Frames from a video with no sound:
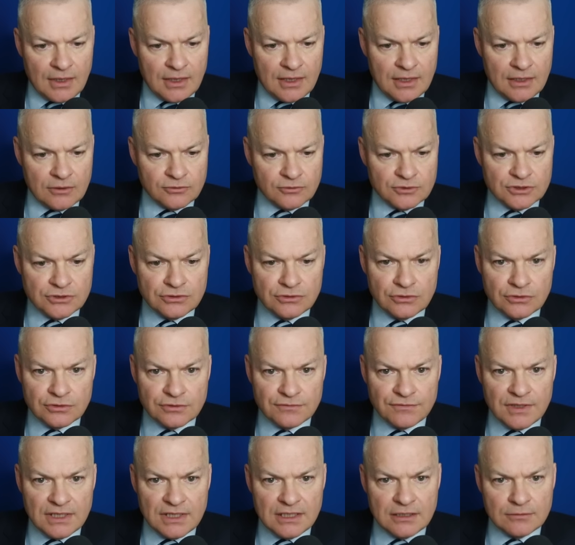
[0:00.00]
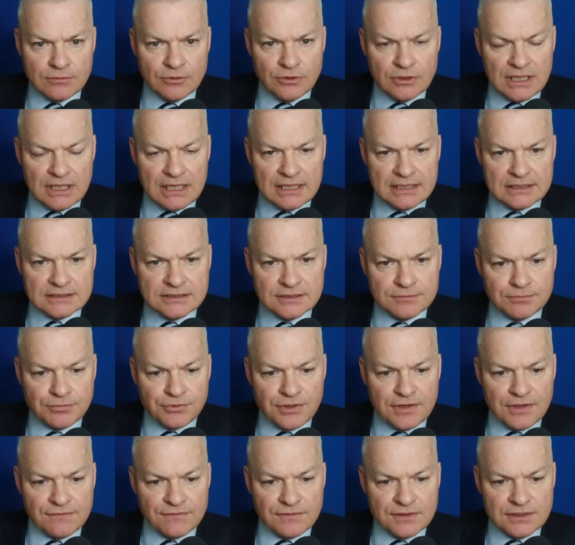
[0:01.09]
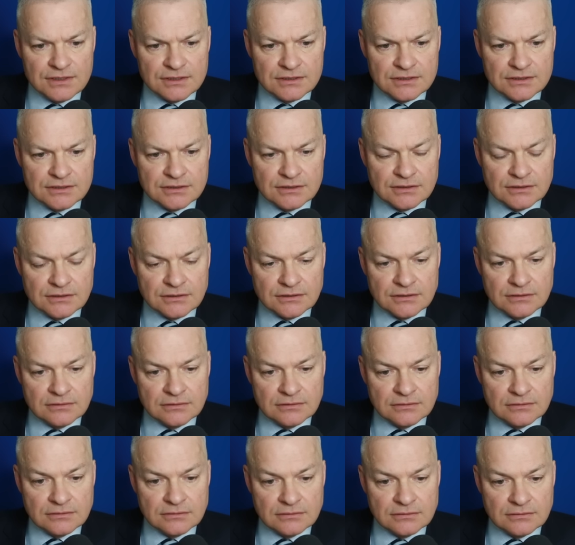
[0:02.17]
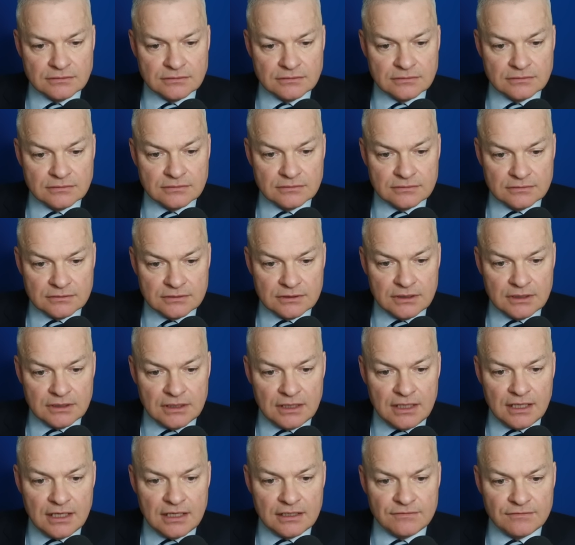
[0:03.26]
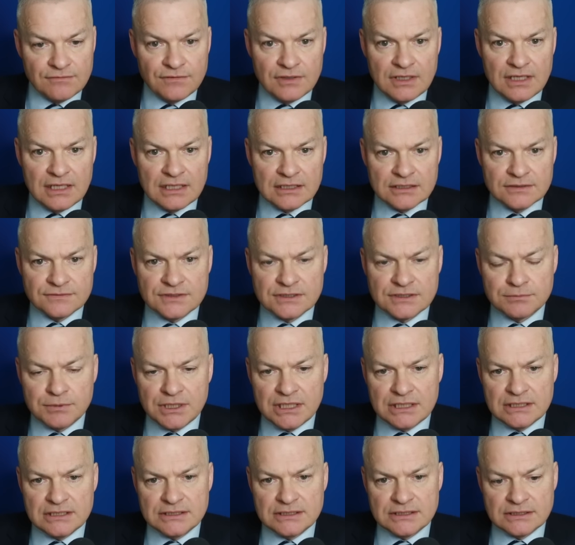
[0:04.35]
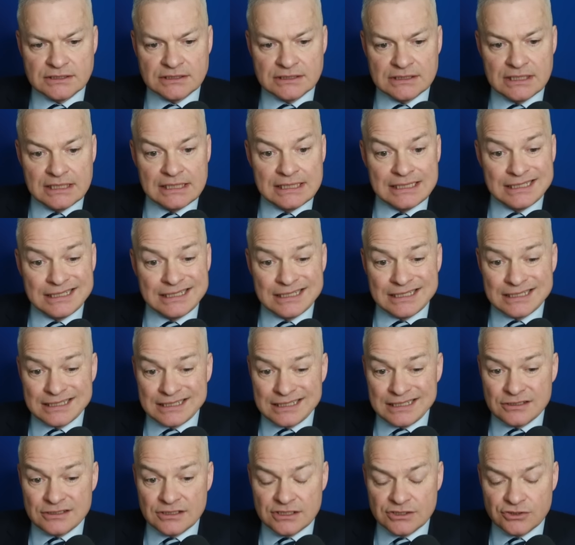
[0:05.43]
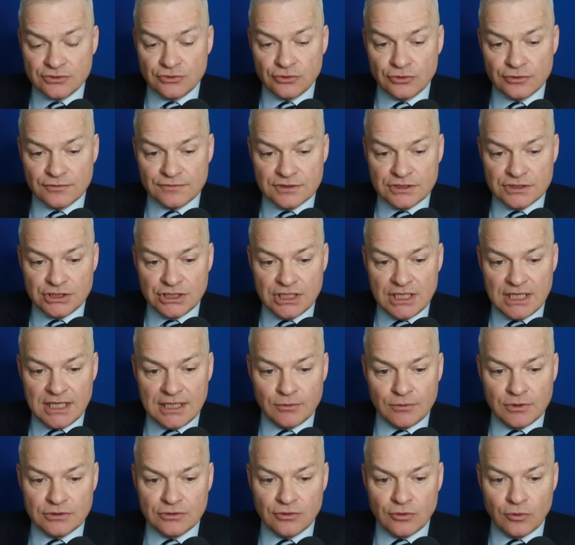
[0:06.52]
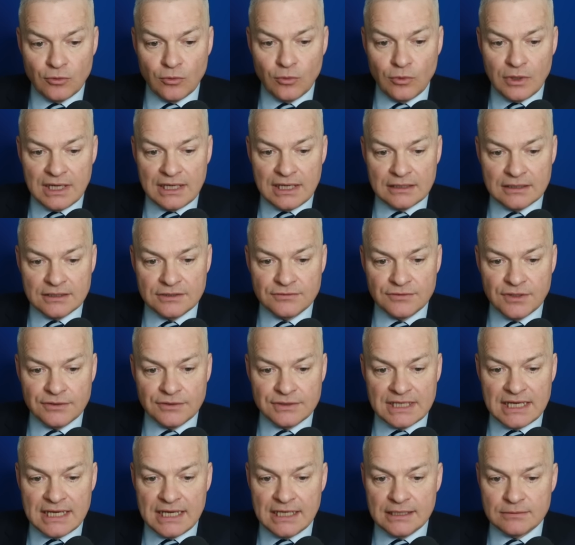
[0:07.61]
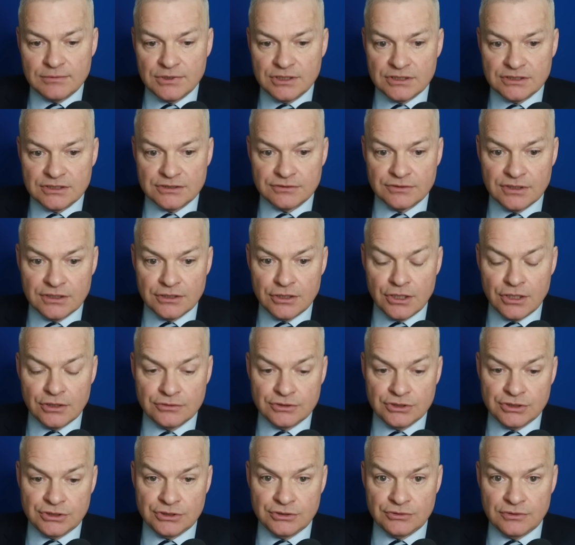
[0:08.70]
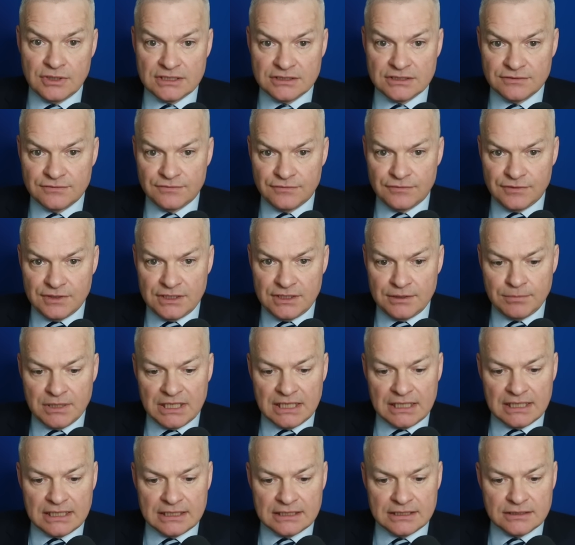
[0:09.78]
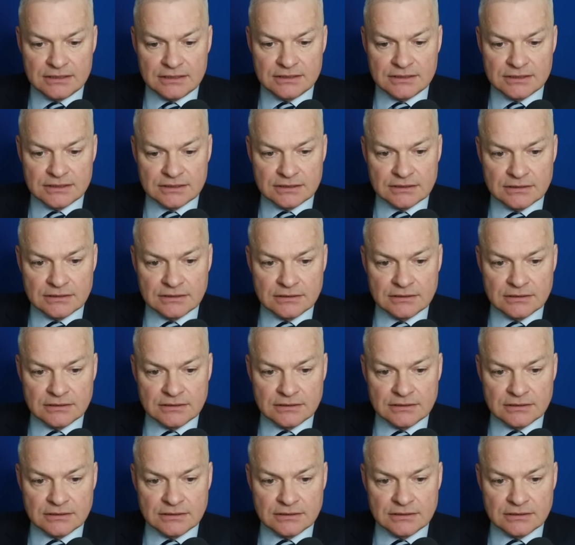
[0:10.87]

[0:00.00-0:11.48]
Out, not available as a prefix. Again, for lack of space. Can I score off the J? Well, not well in row K because there are no two-letter V plays.